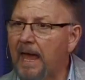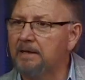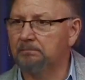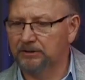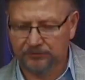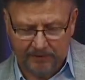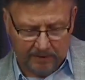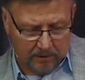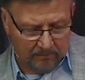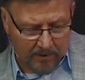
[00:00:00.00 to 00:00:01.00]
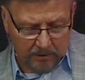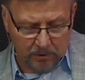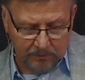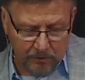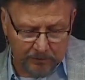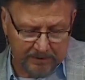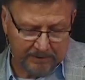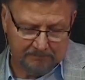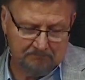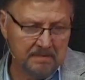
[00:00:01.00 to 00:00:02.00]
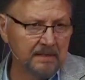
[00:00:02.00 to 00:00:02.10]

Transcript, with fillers: atmosphere of our community,